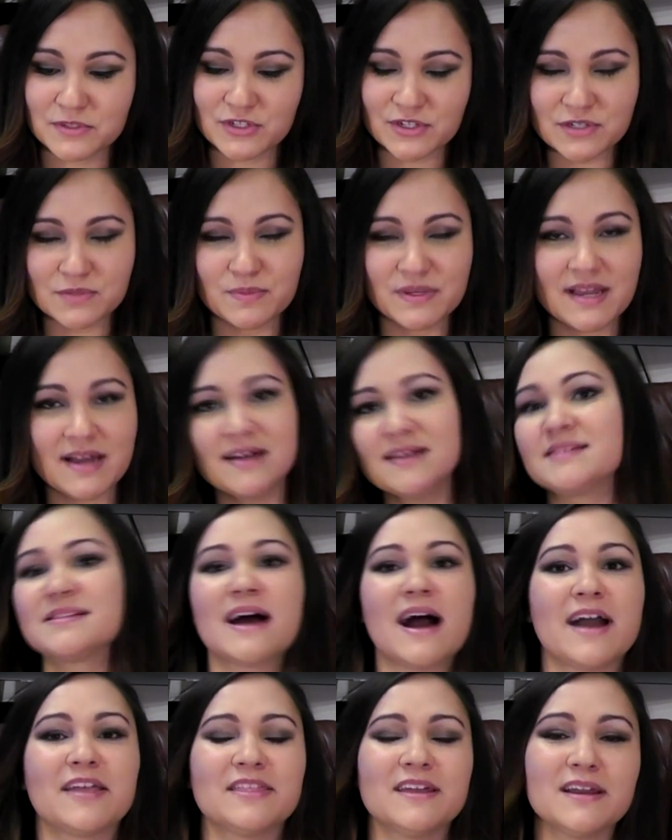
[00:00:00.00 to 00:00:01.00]
Just
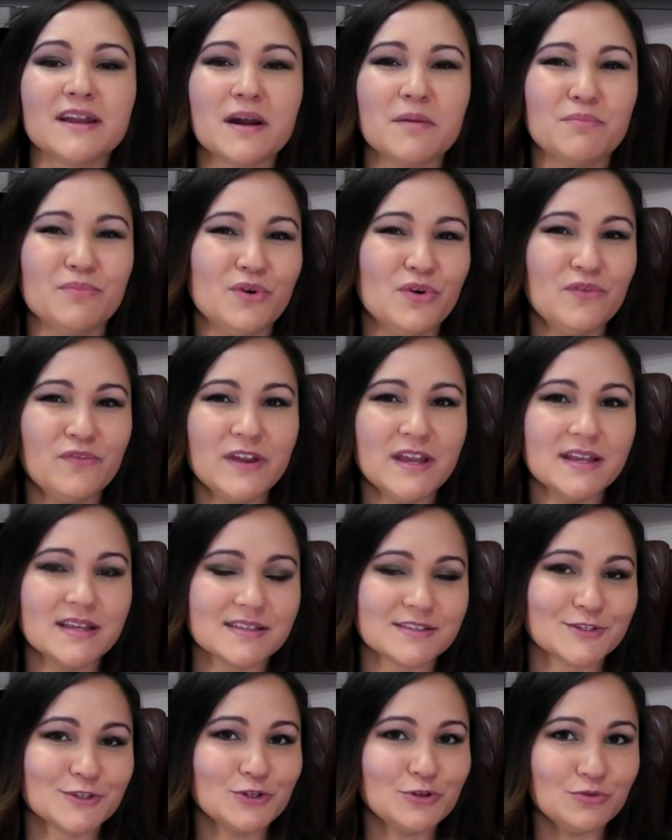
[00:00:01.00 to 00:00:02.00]
because I think a movie
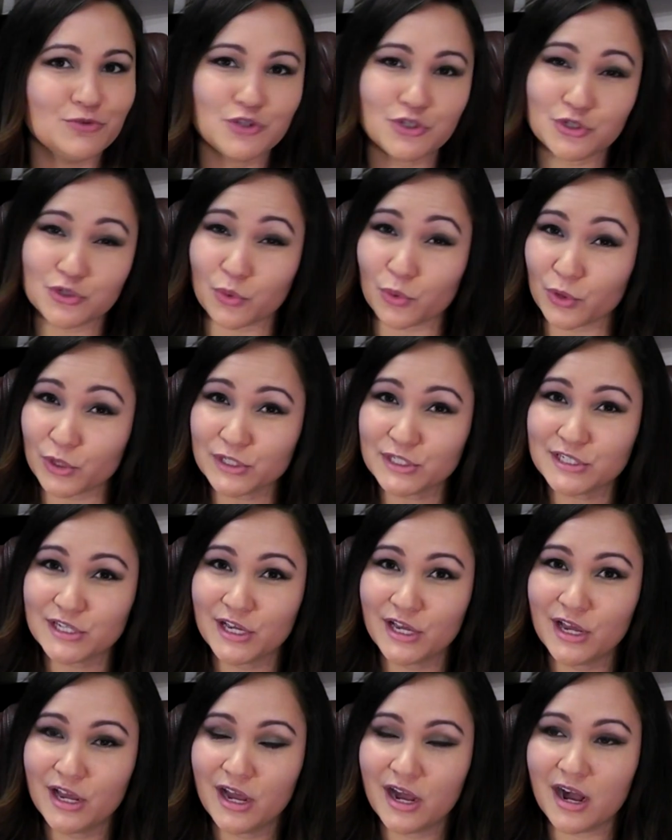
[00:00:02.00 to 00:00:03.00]
is too short.
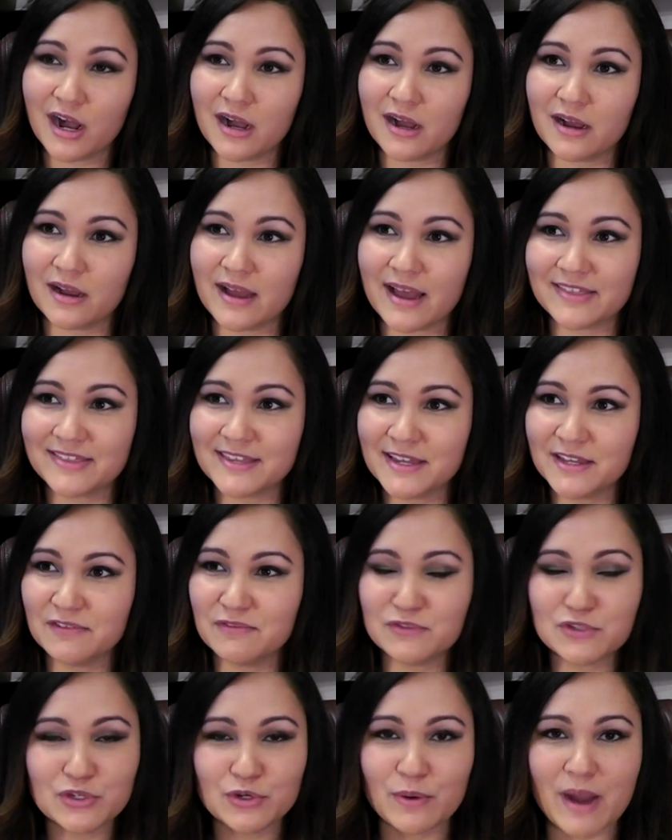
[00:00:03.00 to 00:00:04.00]
At the
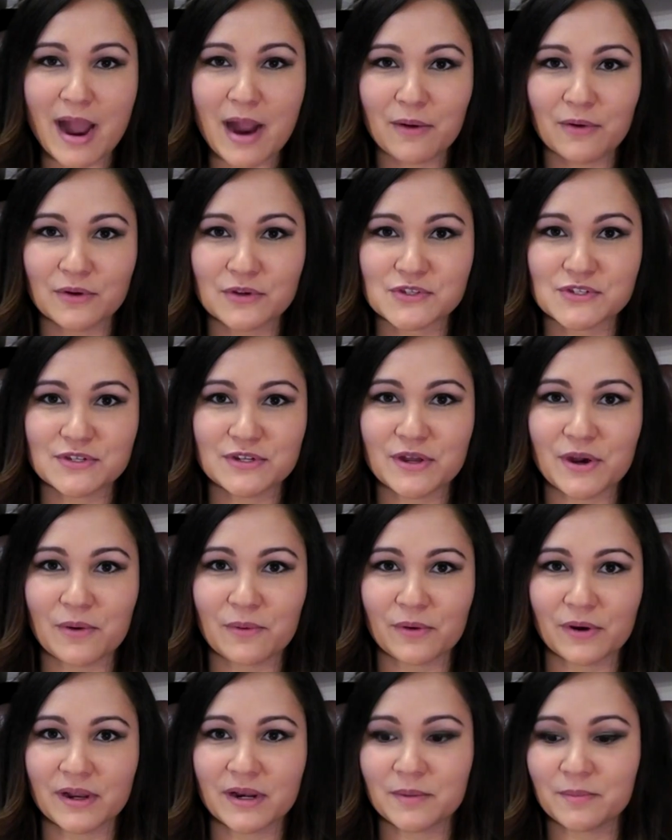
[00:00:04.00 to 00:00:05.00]
end of 2 hours, you
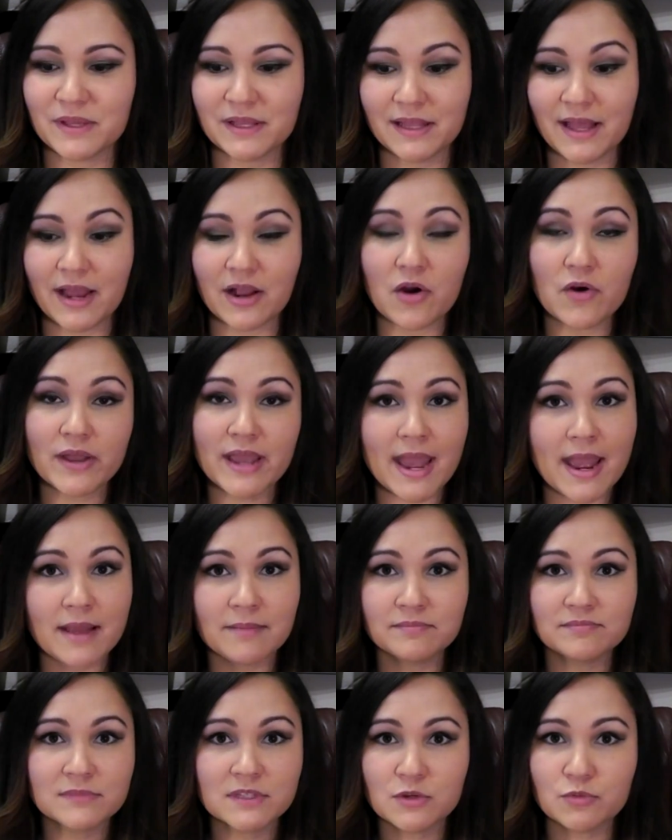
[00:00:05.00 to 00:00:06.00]
know, we're gonna be like,
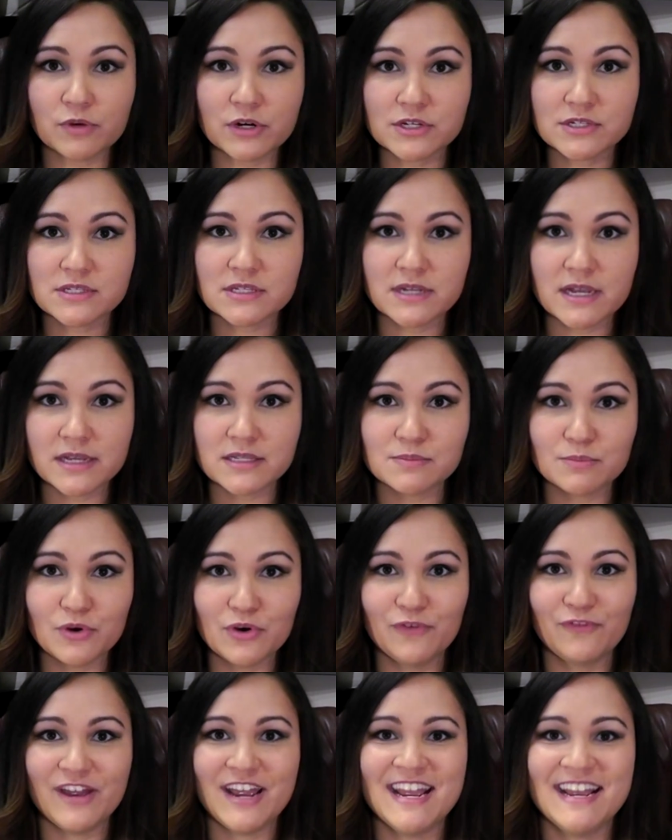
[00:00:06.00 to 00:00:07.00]
okay, where's the next
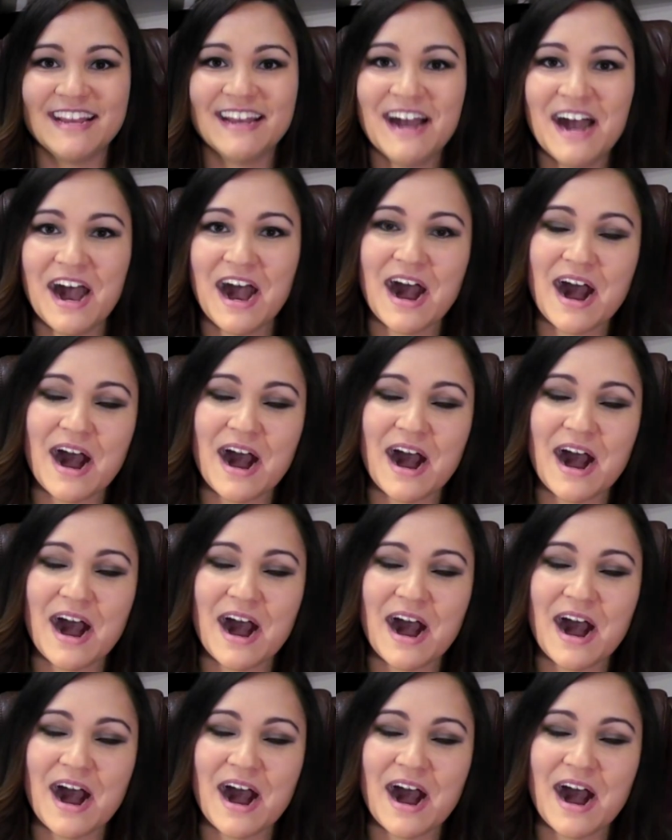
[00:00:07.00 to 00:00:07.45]
movie?